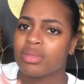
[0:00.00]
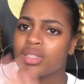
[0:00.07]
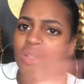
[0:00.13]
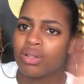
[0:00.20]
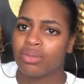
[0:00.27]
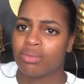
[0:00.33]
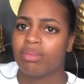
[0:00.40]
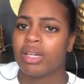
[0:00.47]

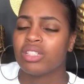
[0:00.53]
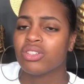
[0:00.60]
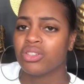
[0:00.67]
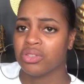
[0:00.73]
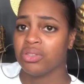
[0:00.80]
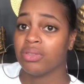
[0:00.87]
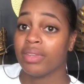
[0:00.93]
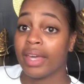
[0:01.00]
So make sure
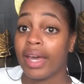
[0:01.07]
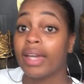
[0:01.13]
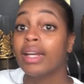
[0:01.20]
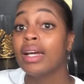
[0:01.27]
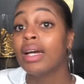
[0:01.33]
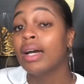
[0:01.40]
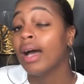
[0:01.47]
you do that.